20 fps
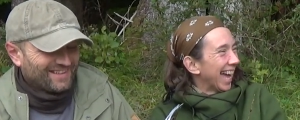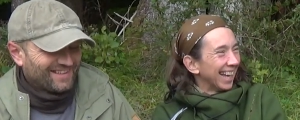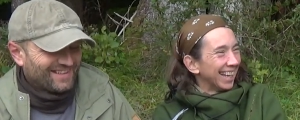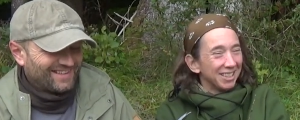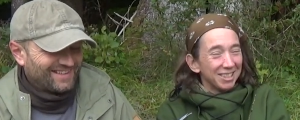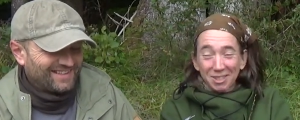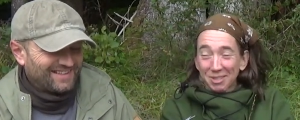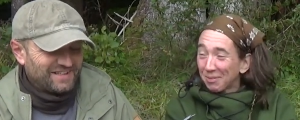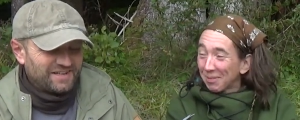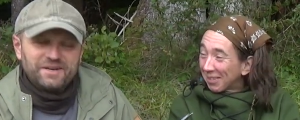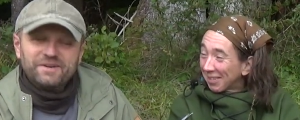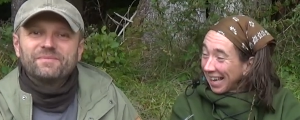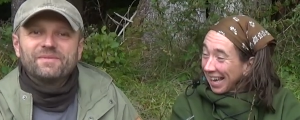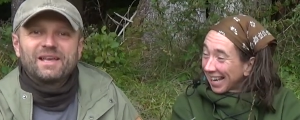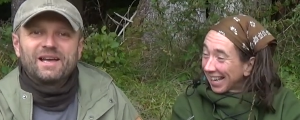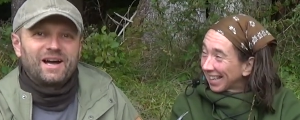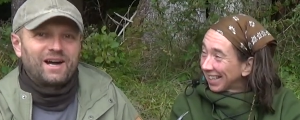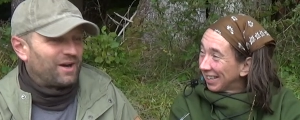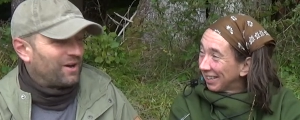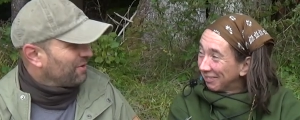Speaker 1: You should be
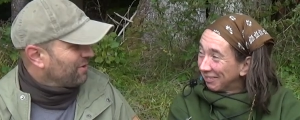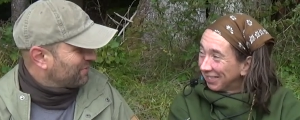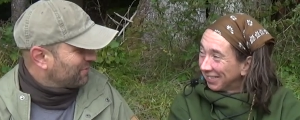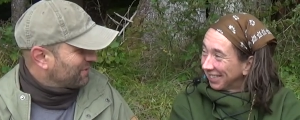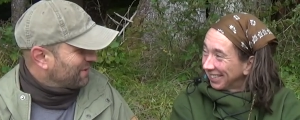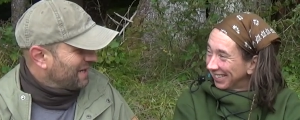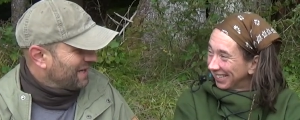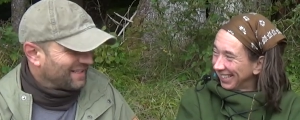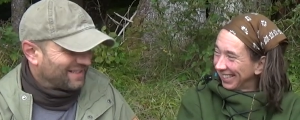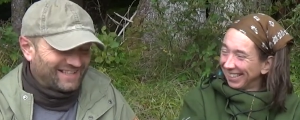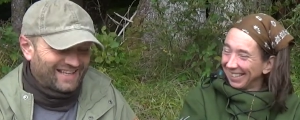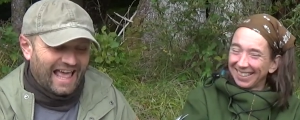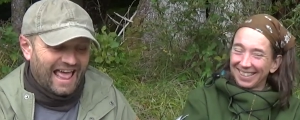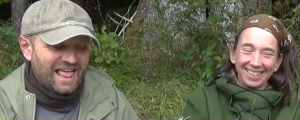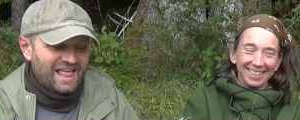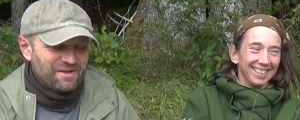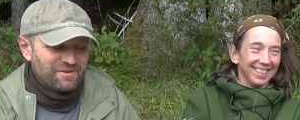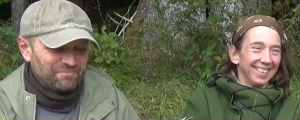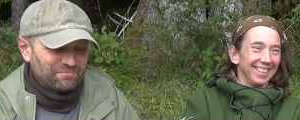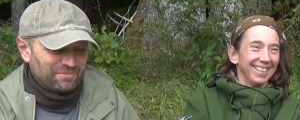thanking him. Uh, our friend
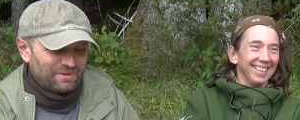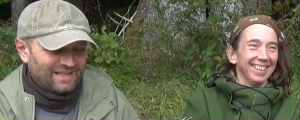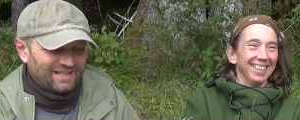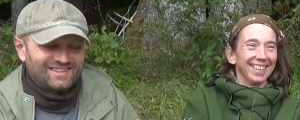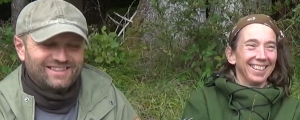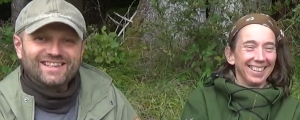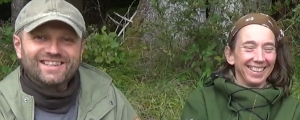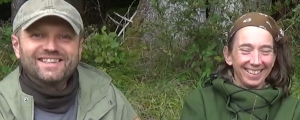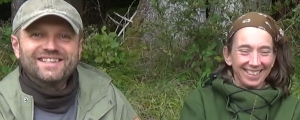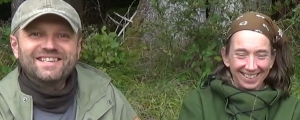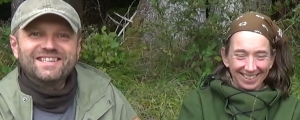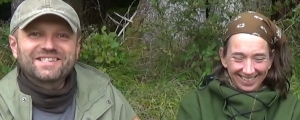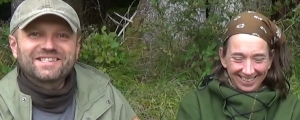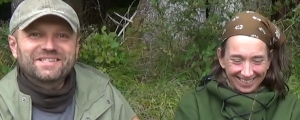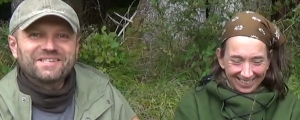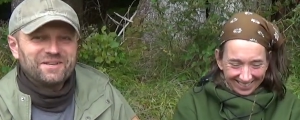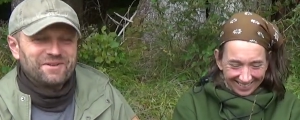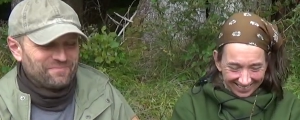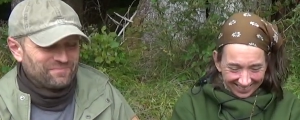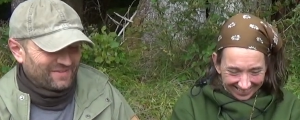Peter Nietz
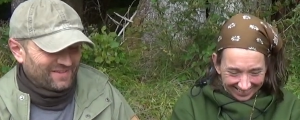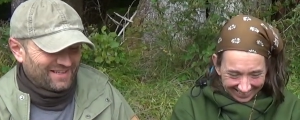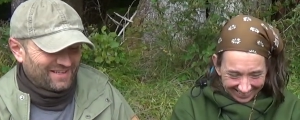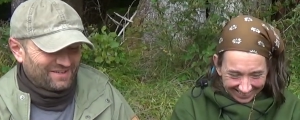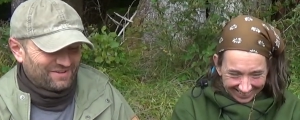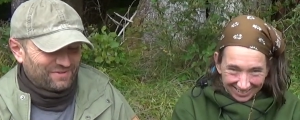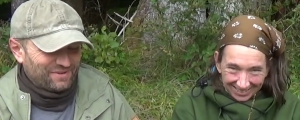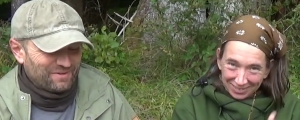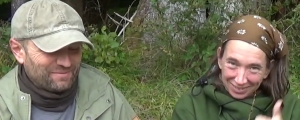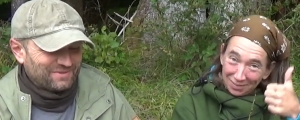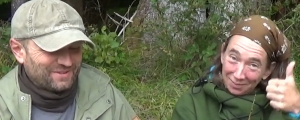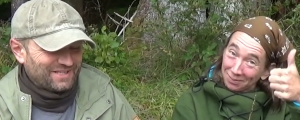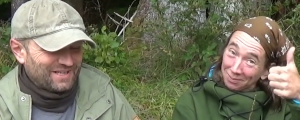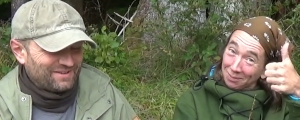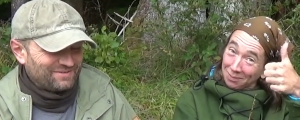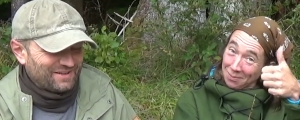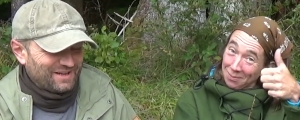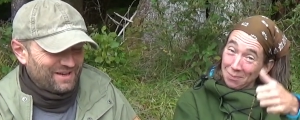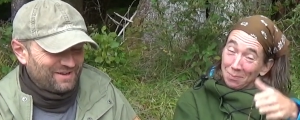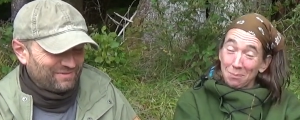from
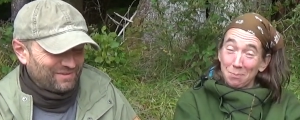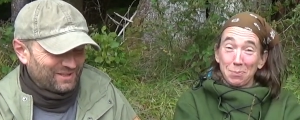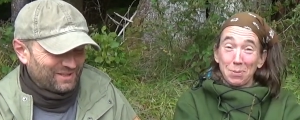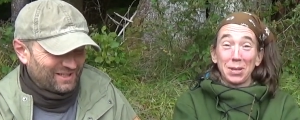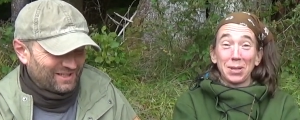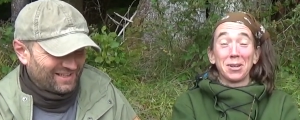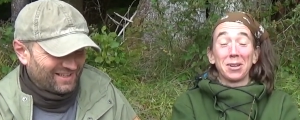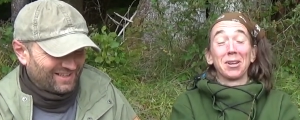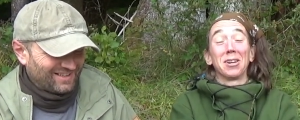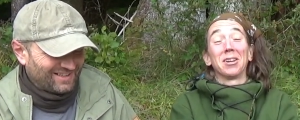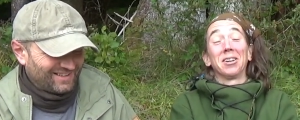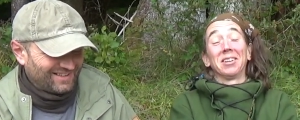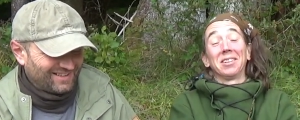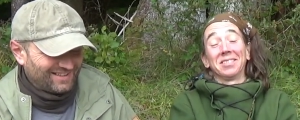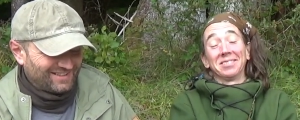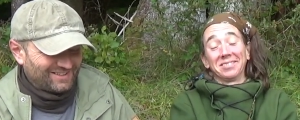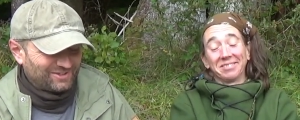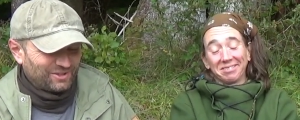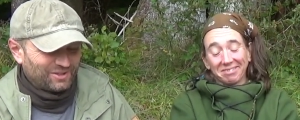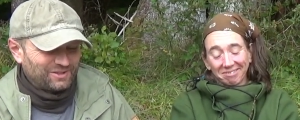Survival
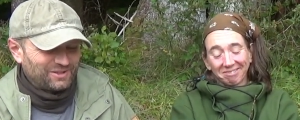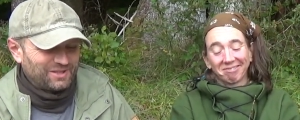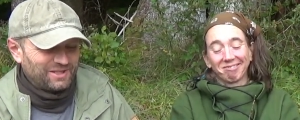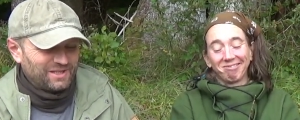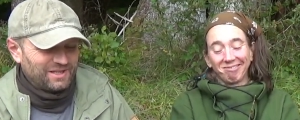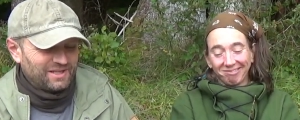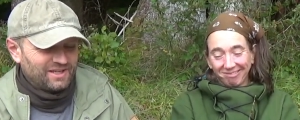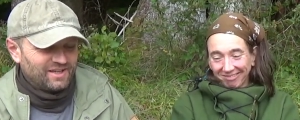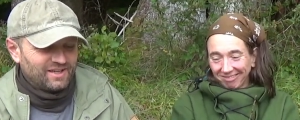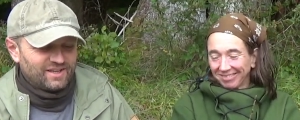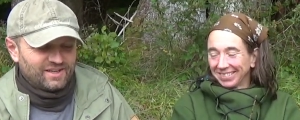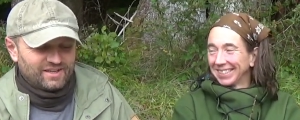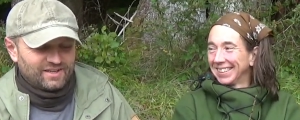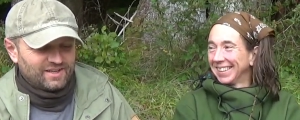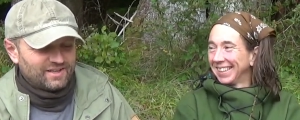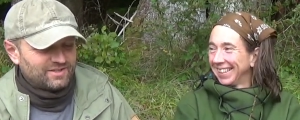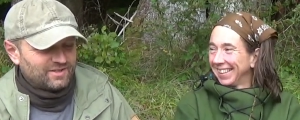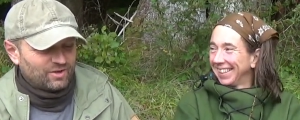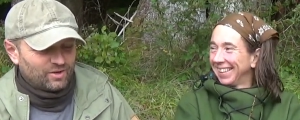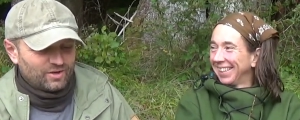dot D E.
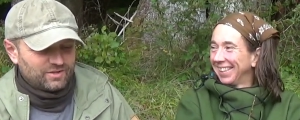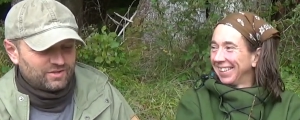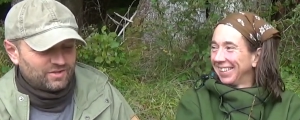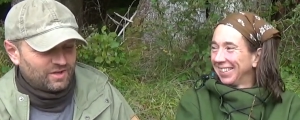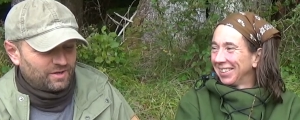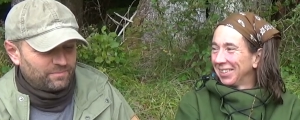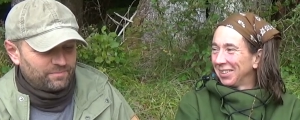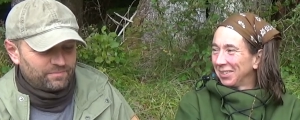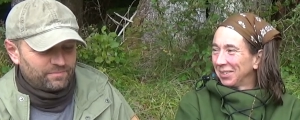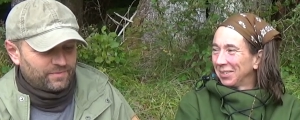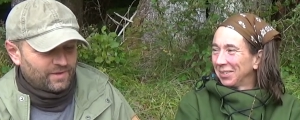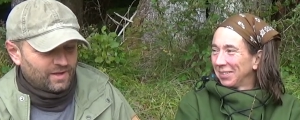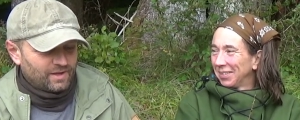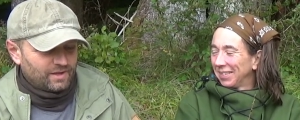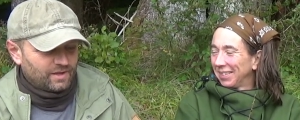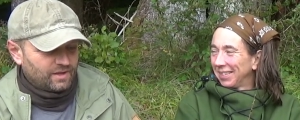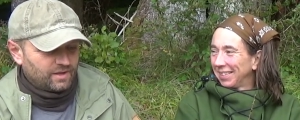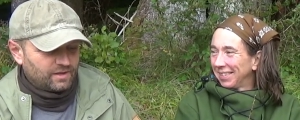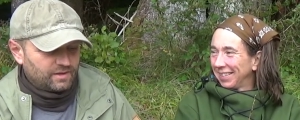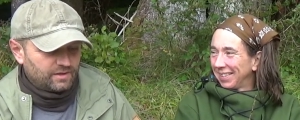He's awesome.
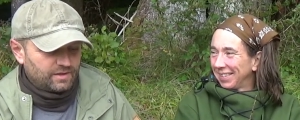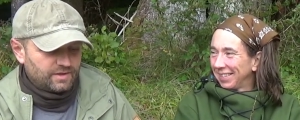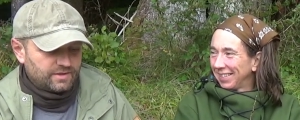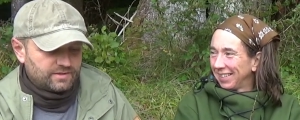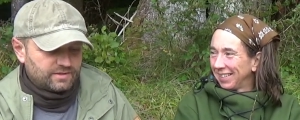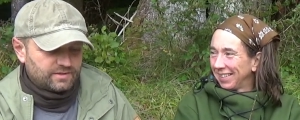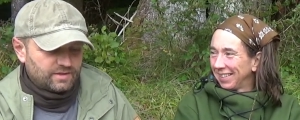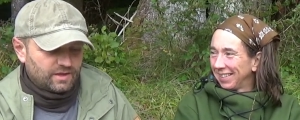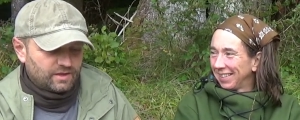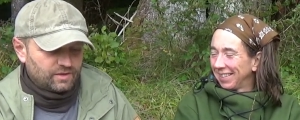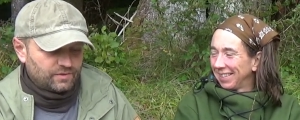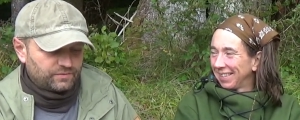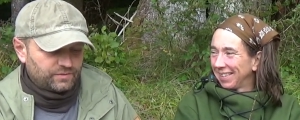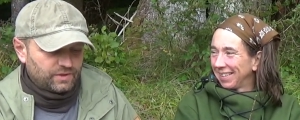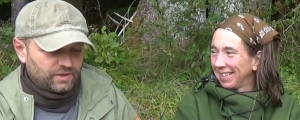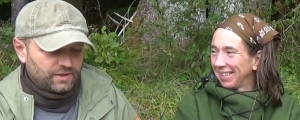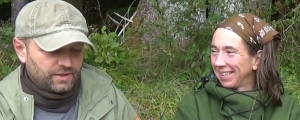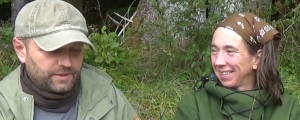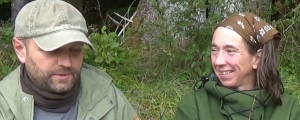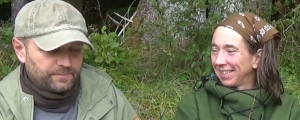He's out of
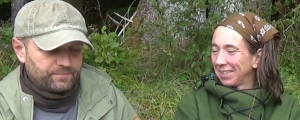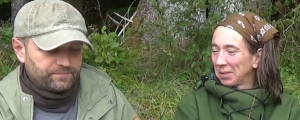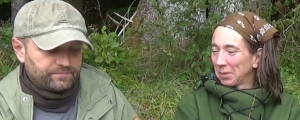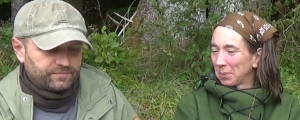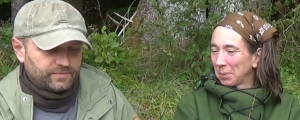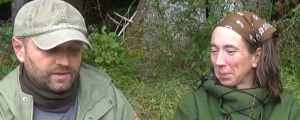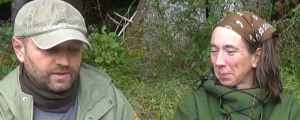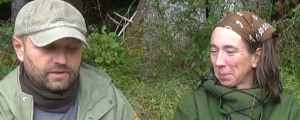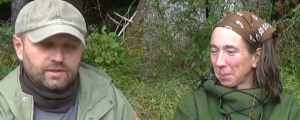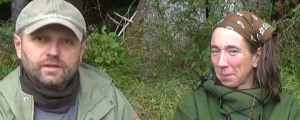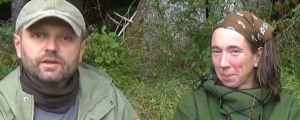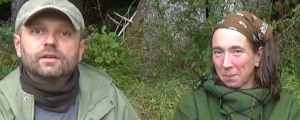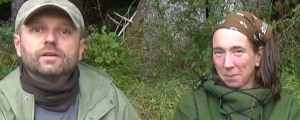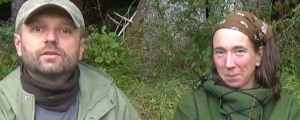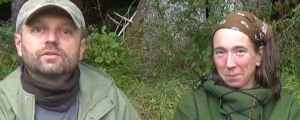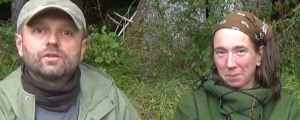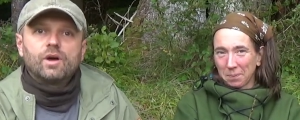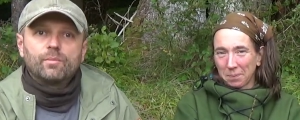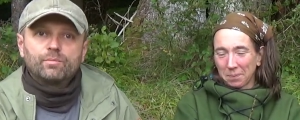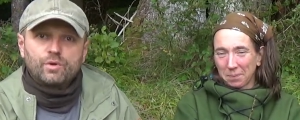the uh,
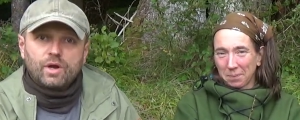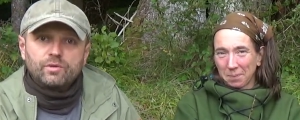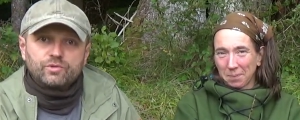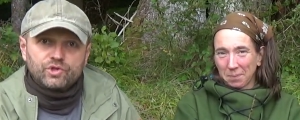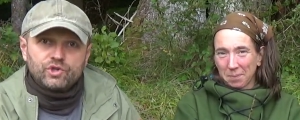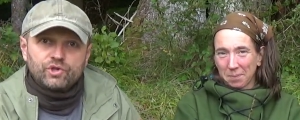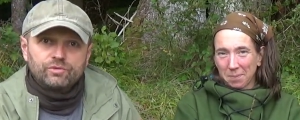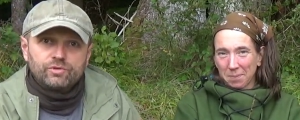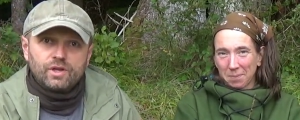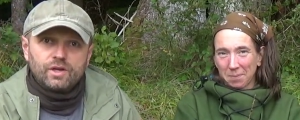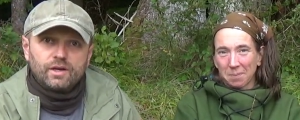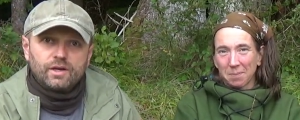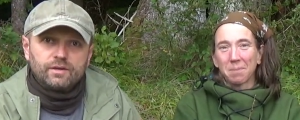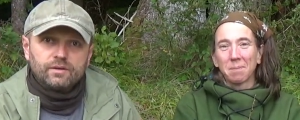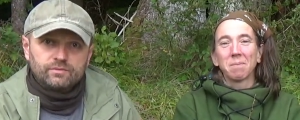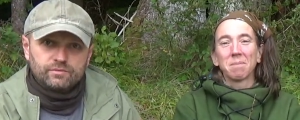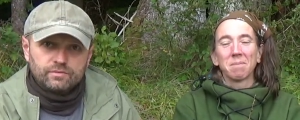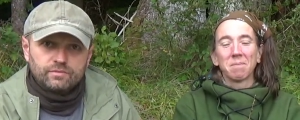Tom Brown Junior